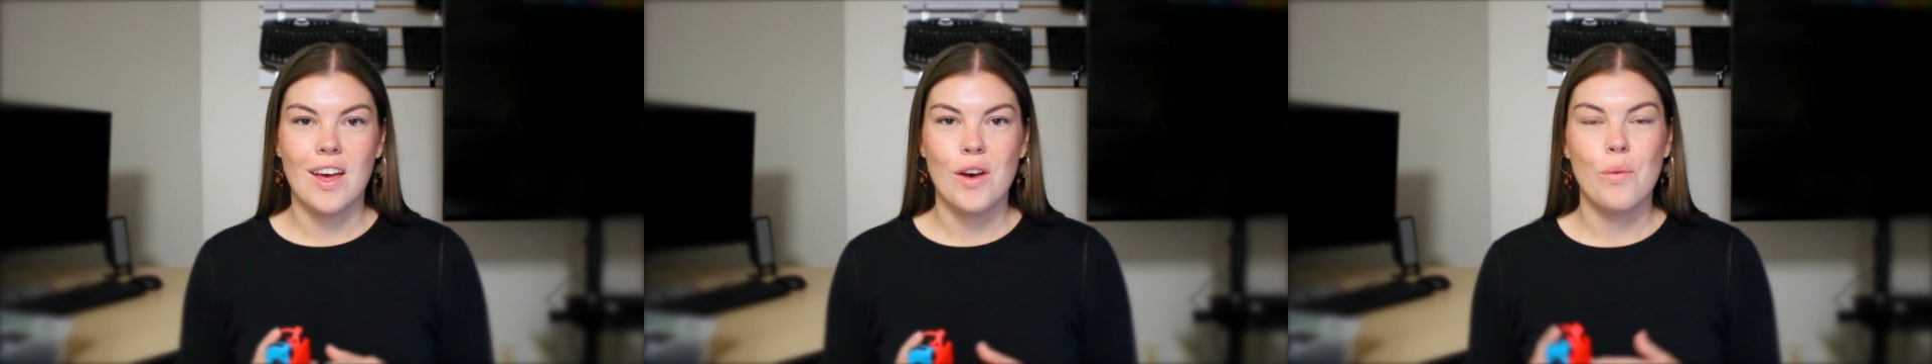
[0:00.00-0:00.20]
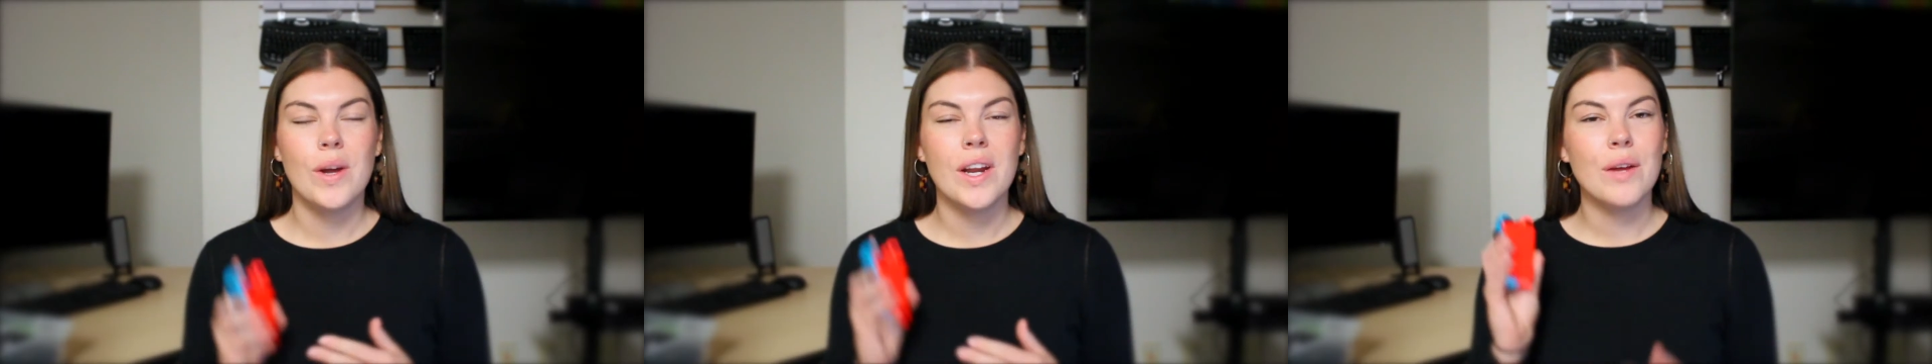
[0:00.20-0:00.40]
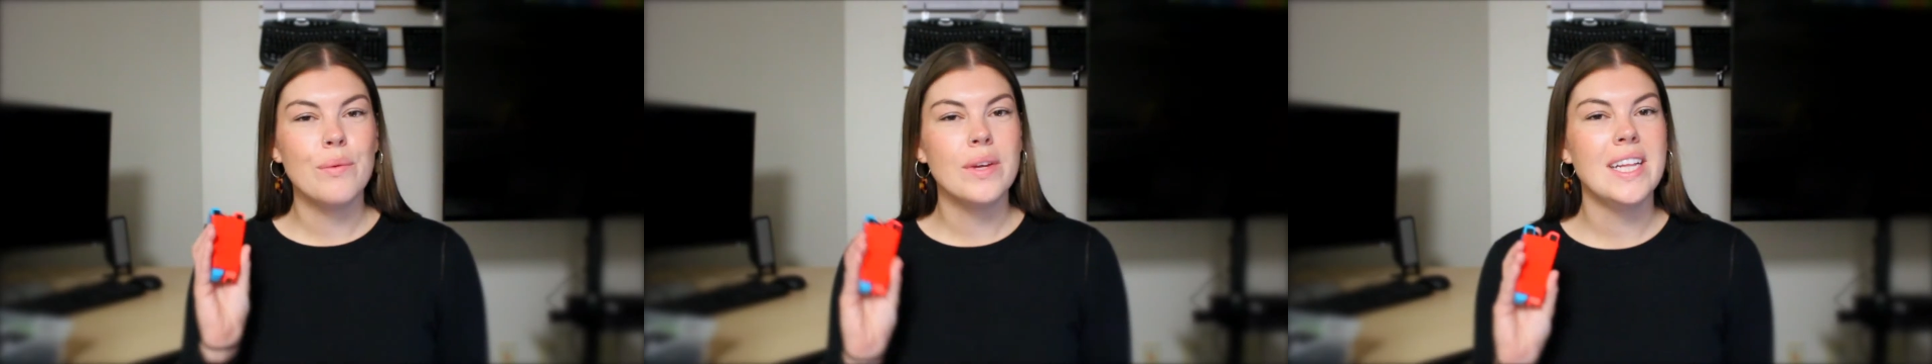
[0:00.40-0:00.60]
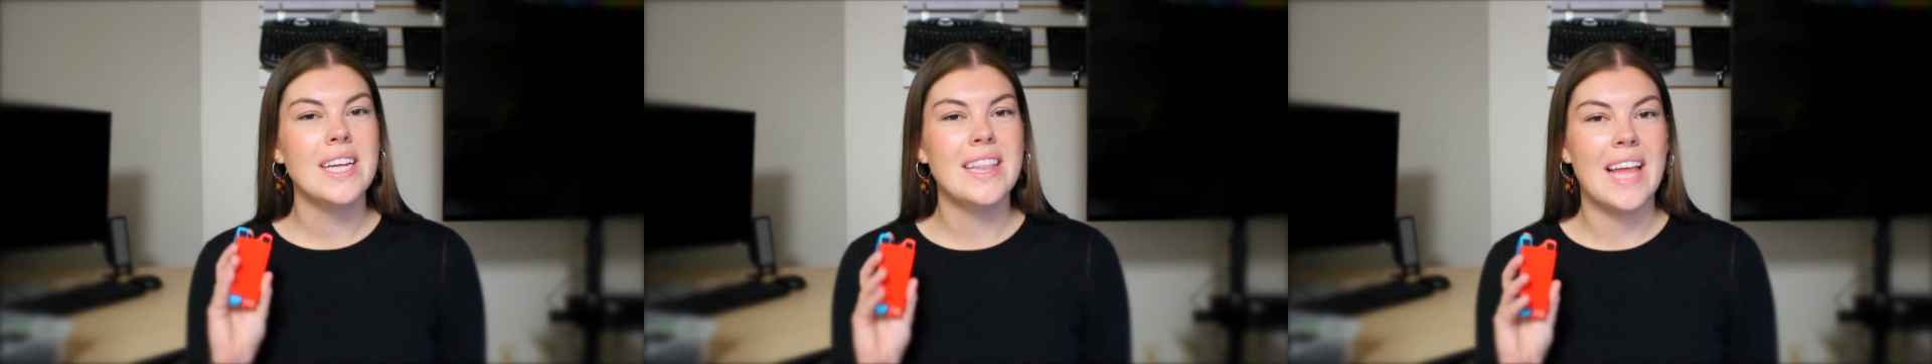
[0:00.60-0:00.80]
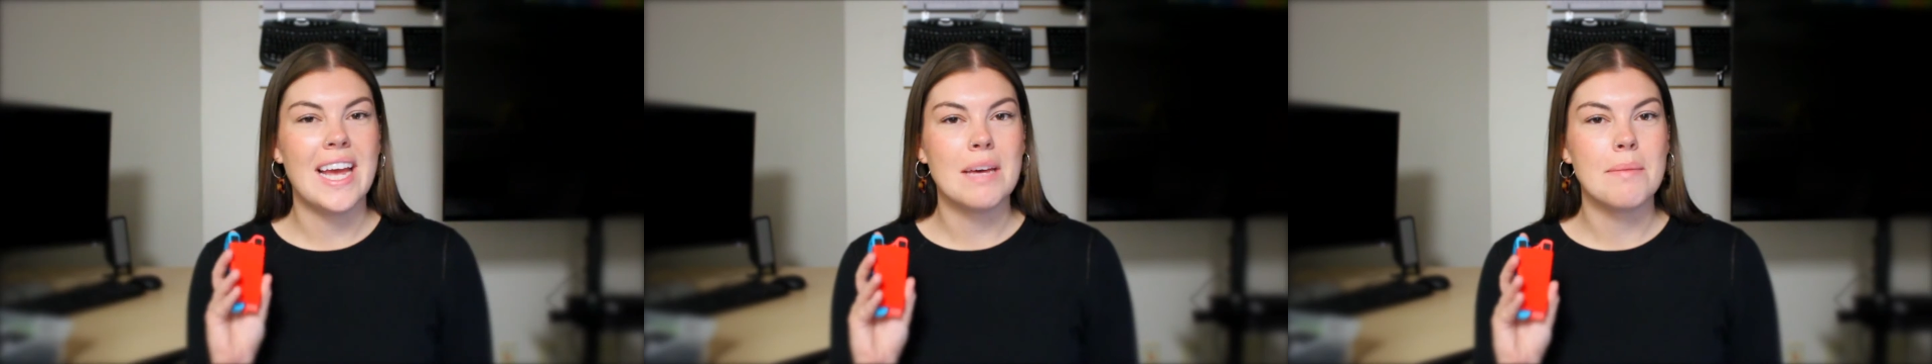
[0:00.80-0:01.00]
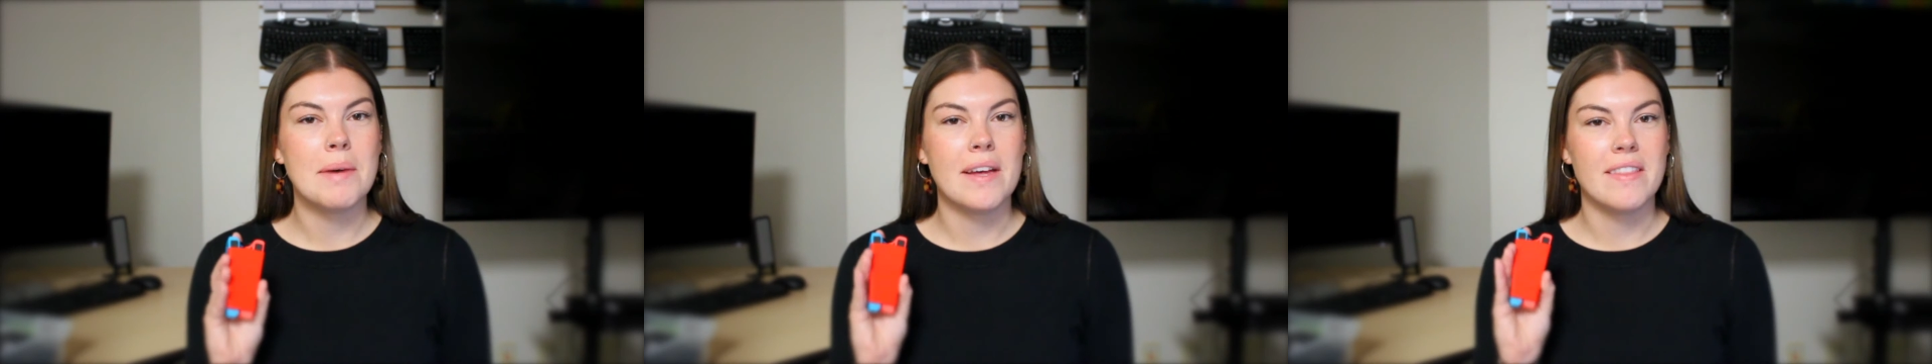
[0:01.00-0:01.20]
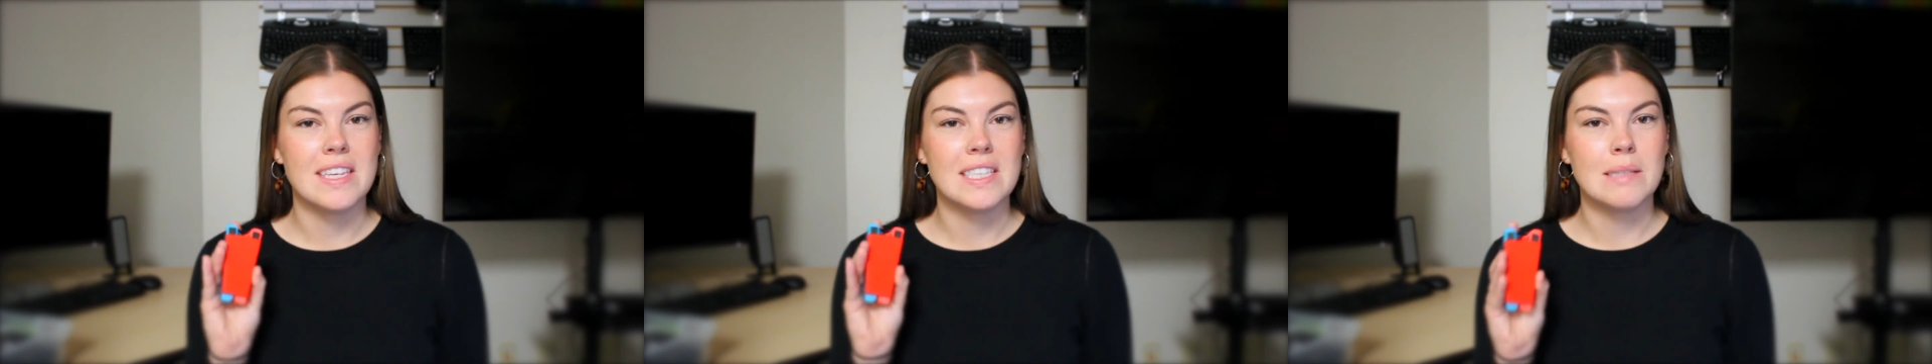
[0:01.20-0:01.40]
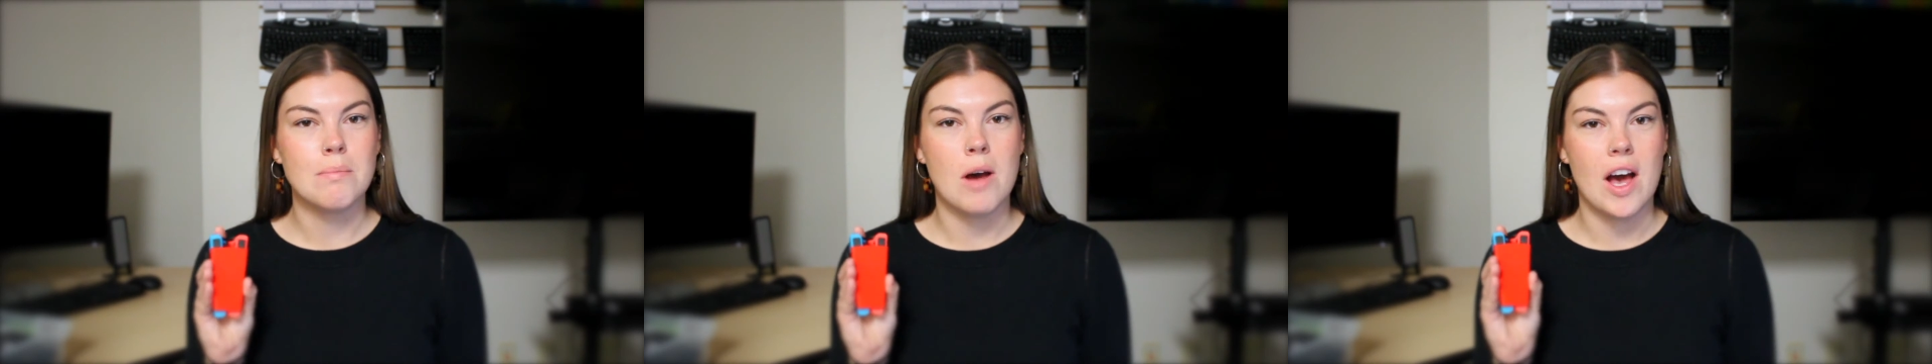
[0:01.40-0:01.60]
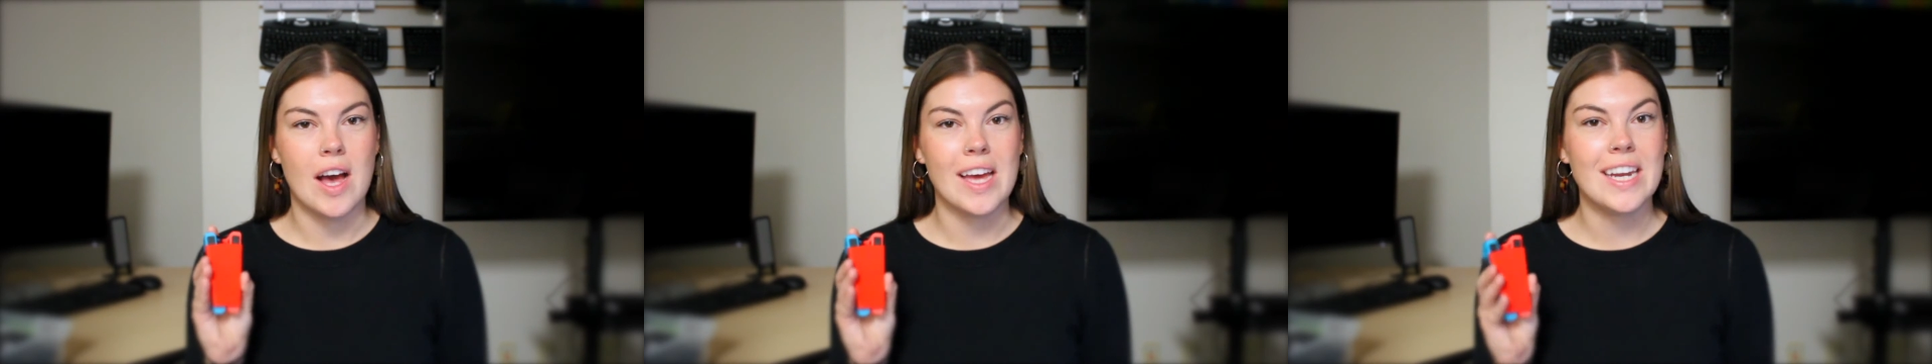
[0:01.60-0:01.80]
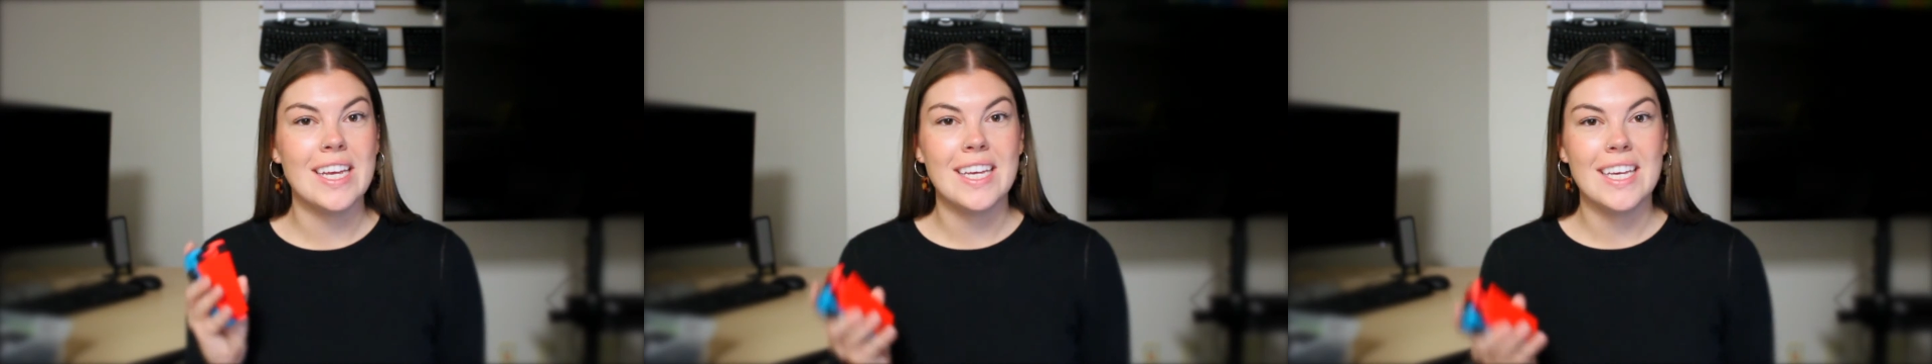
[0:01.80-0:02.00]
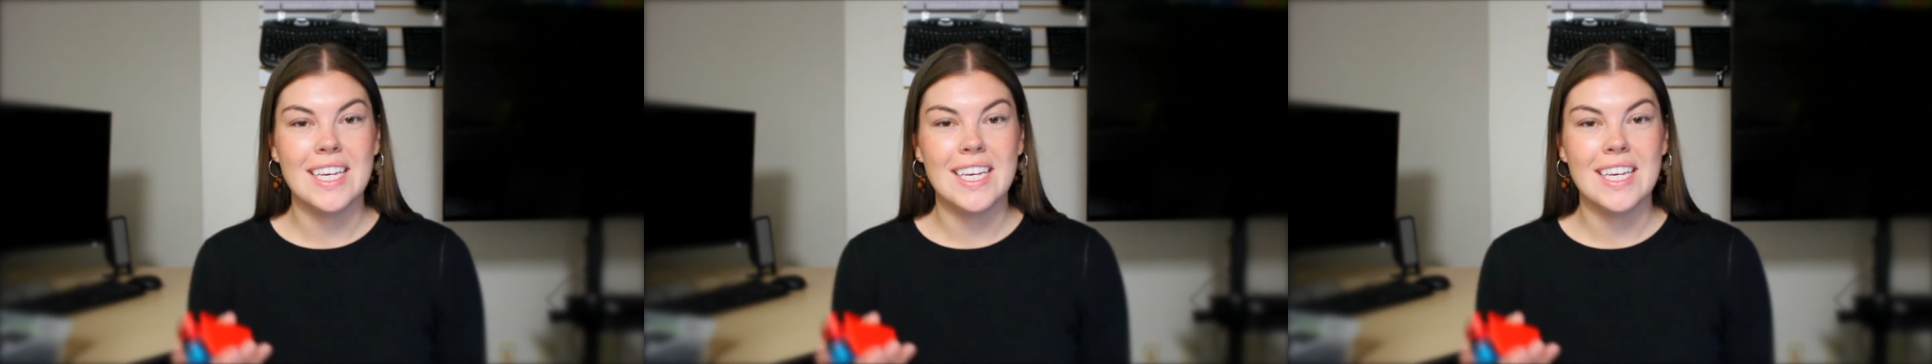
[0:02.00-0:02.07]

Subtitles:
What I really like about this mod